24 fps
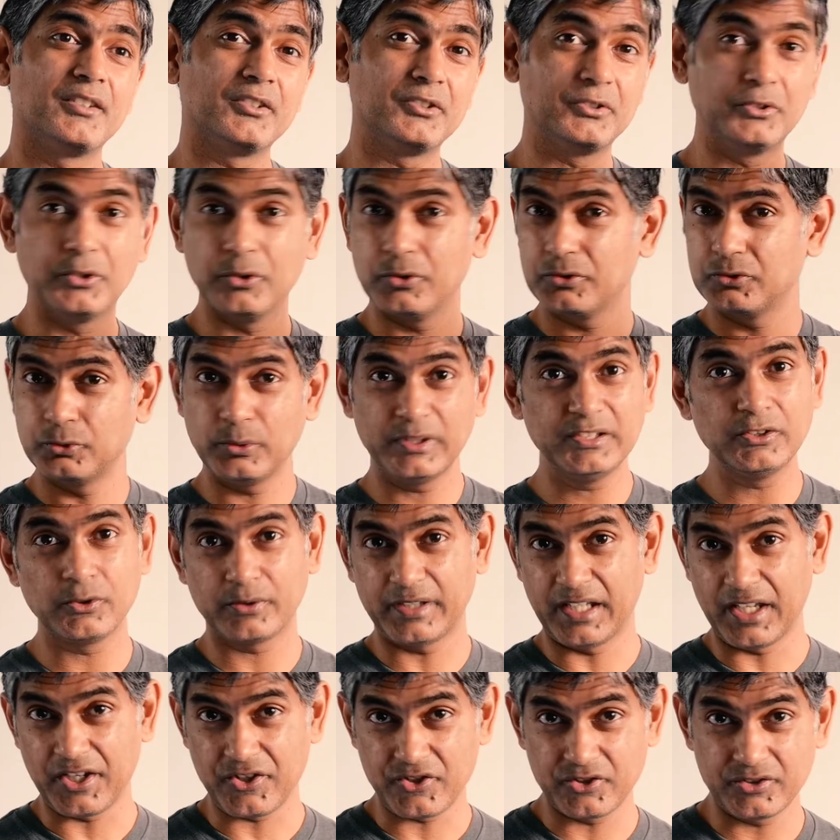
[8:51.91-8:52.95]
go to a
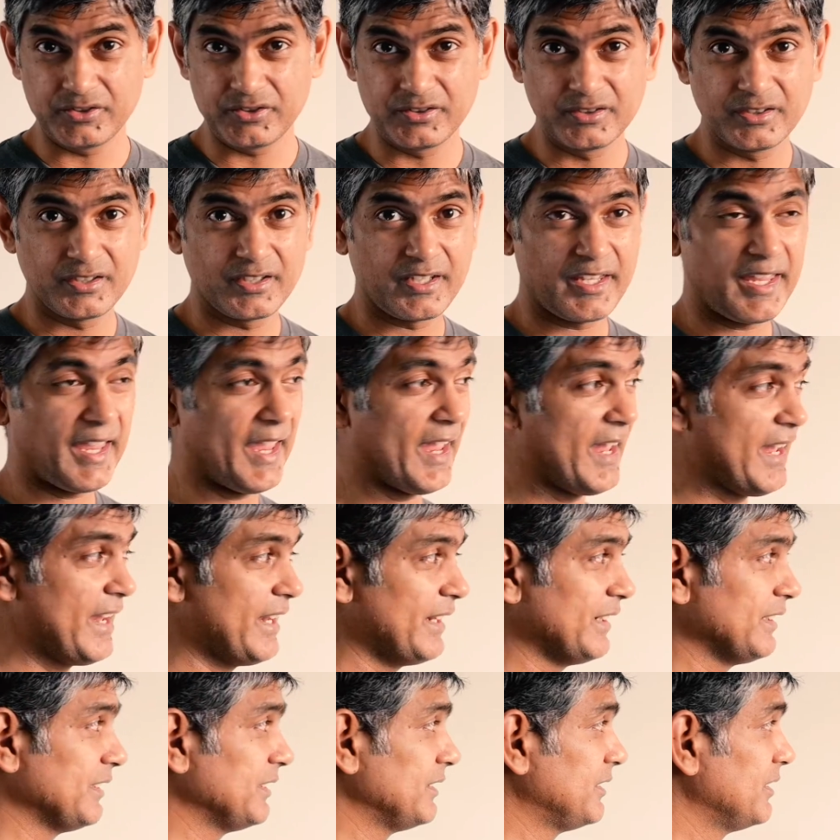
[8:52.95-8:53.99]
location
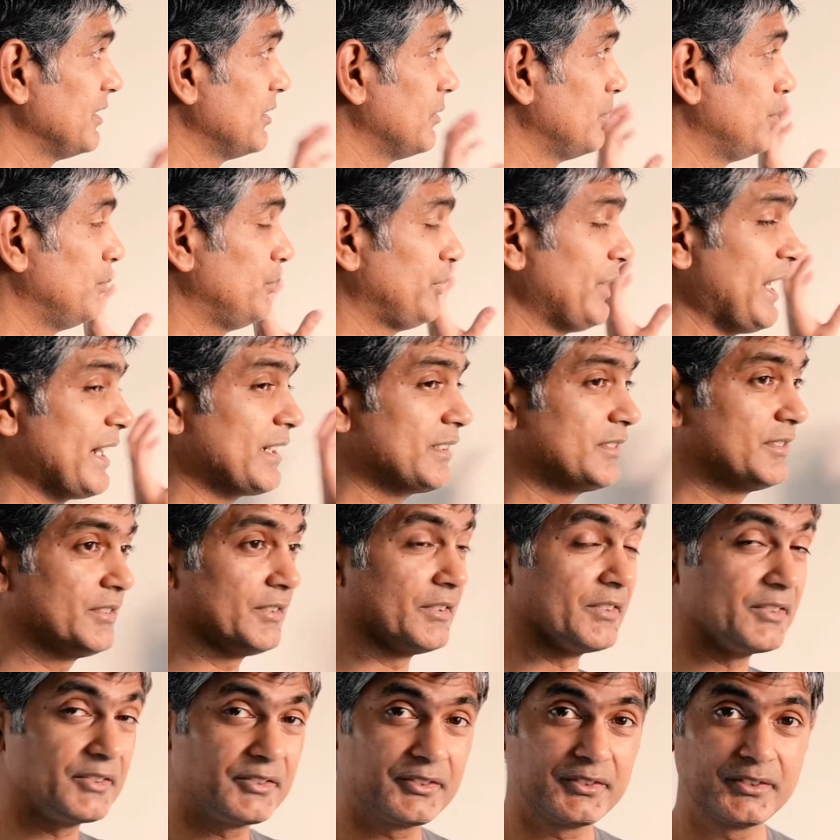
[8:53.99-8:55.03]
and
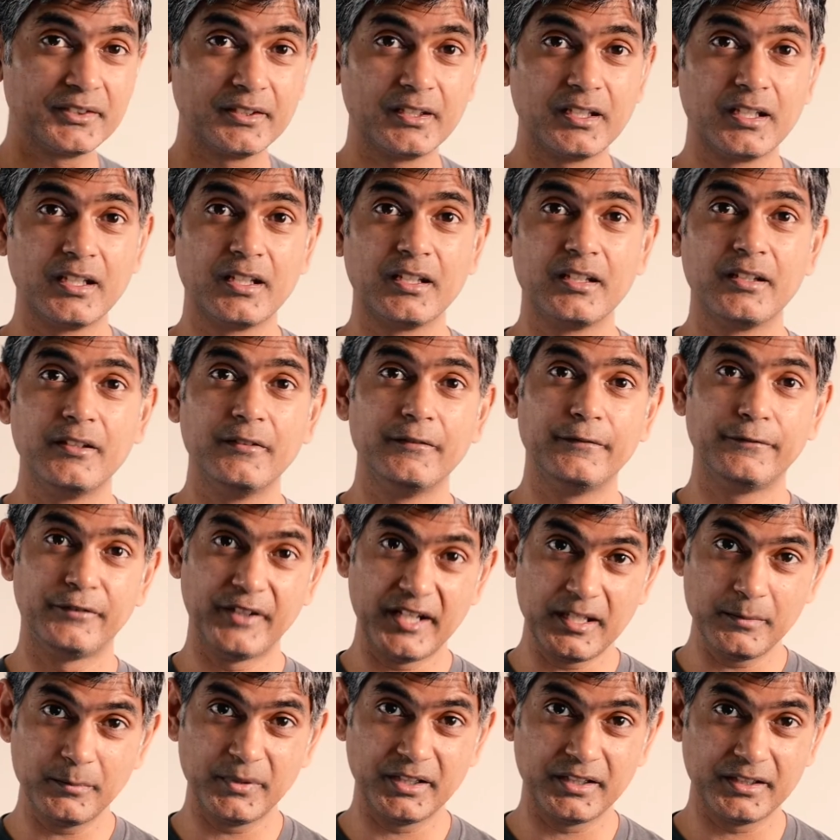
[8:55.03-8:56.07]
practice
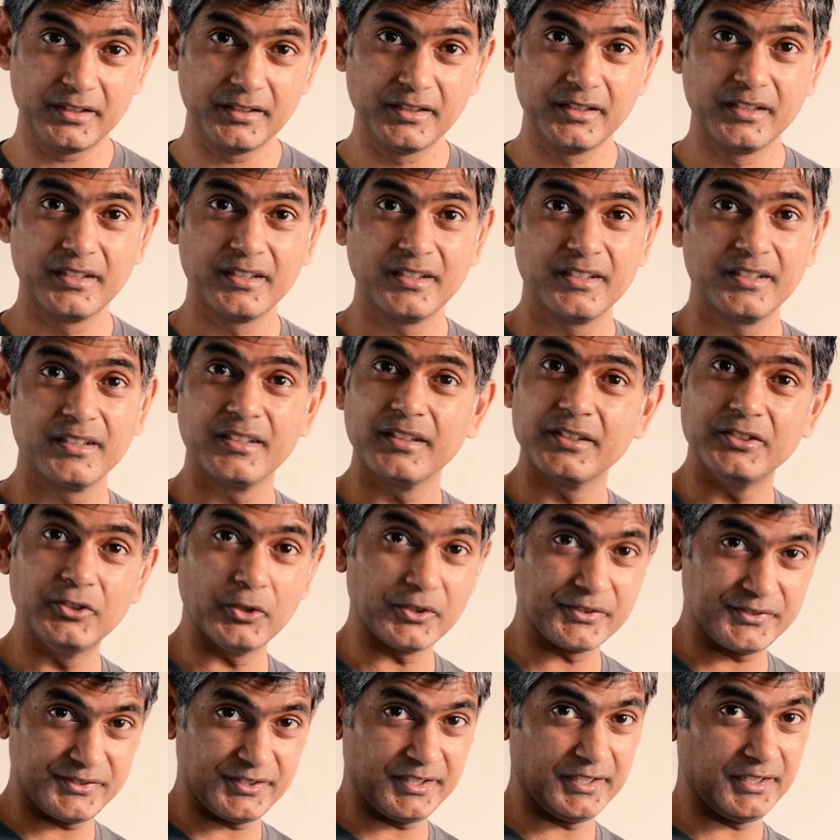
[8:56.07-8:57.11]
framing your
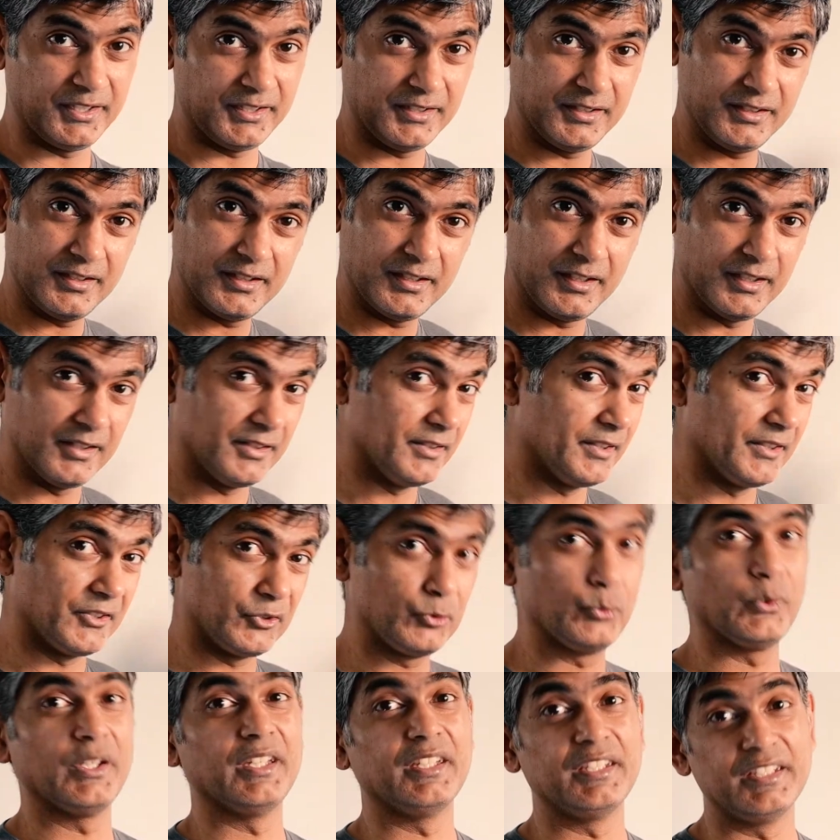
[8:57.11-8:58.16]
scene in this
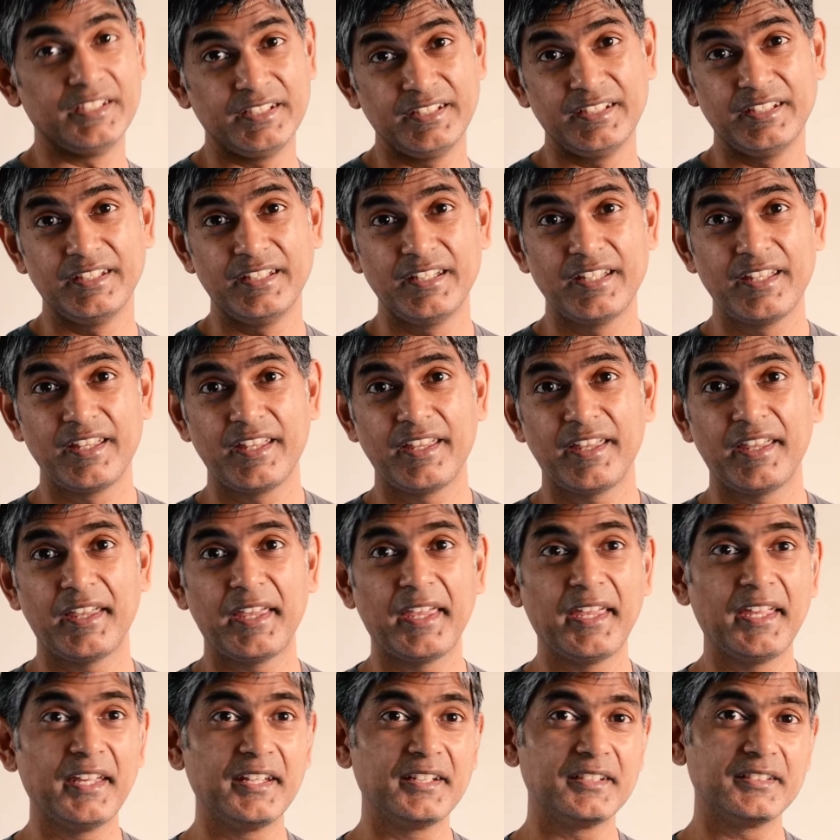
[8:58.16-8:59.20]
way
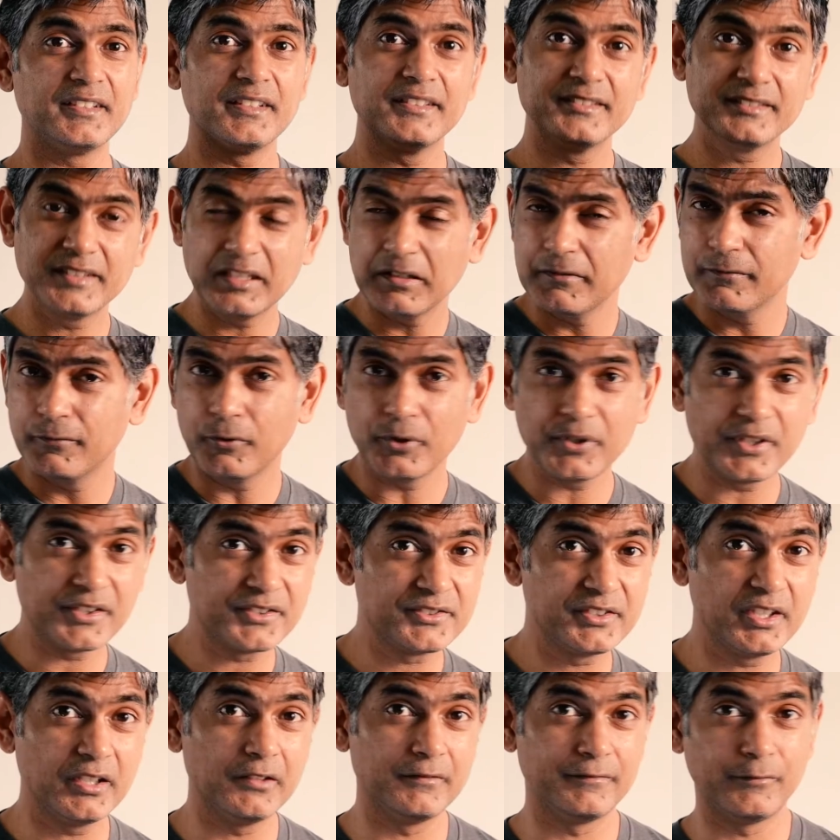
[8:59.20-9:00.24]
and see for
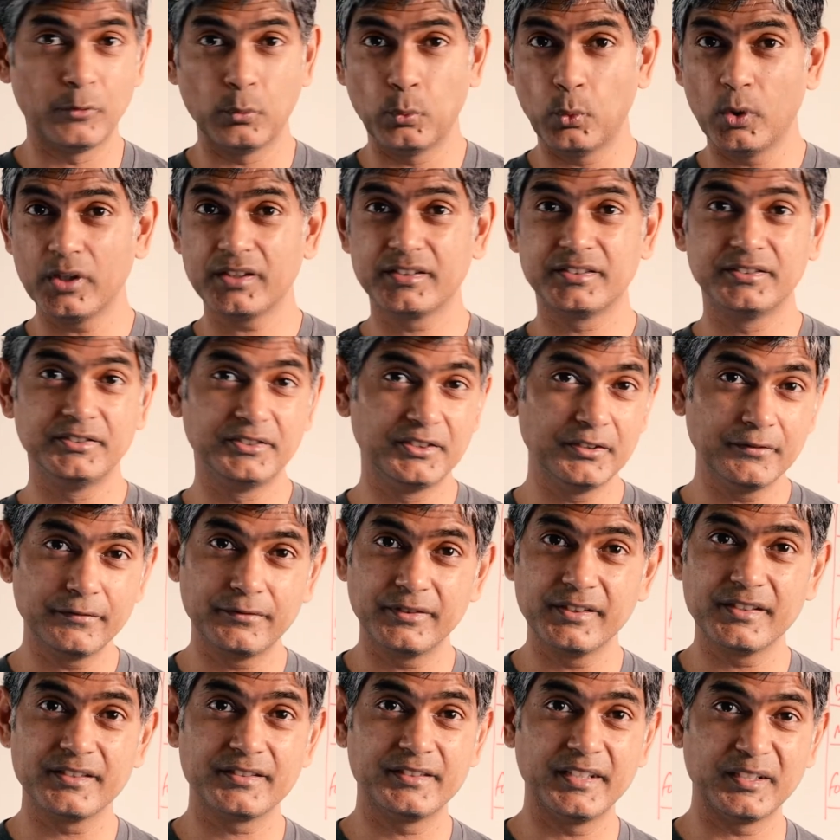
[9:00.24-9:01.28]
yourself what
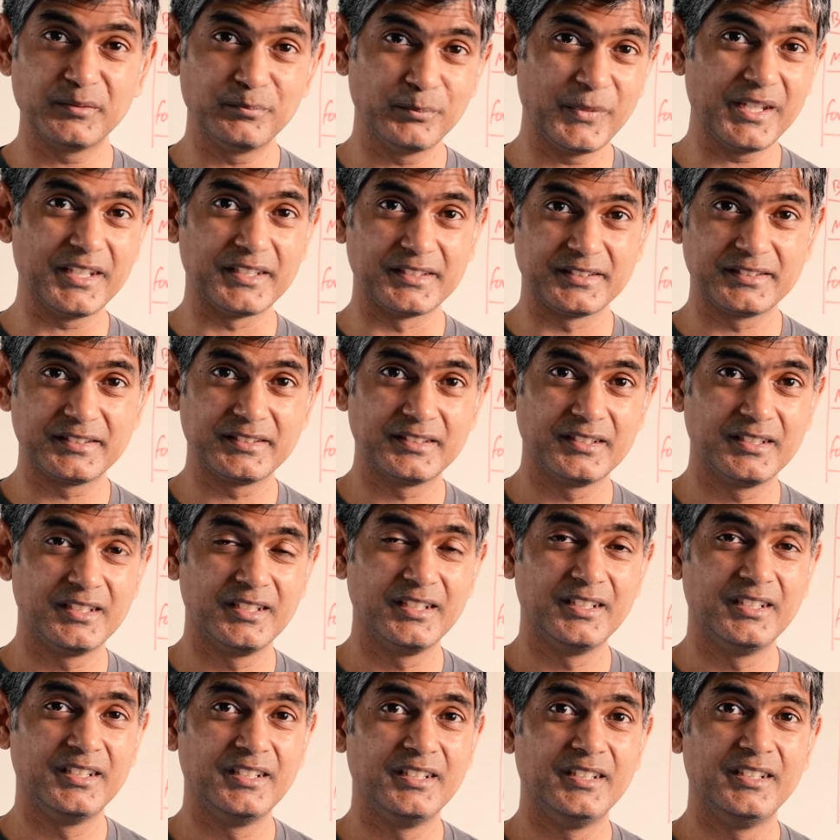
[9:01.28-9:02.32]
difference that makes.
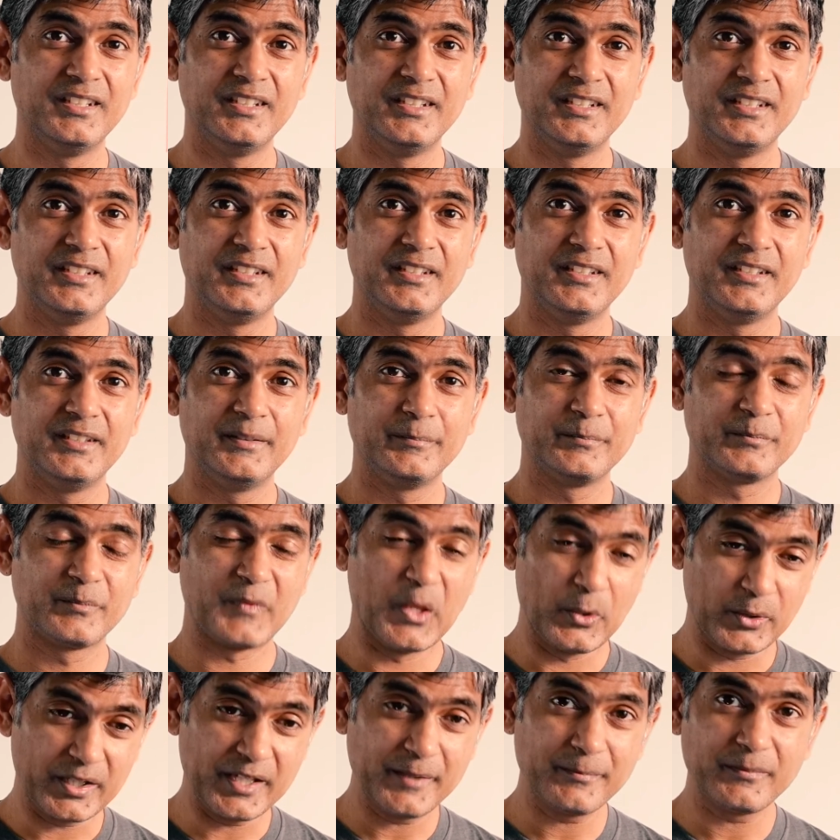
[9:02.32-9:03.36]

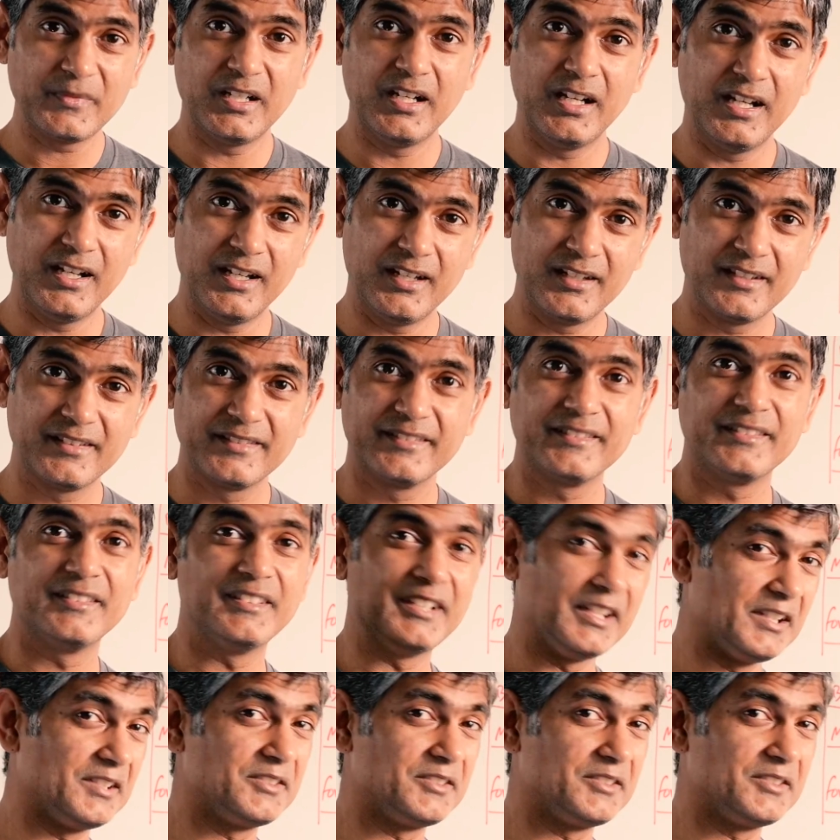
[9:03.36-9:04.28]
Okay? I'll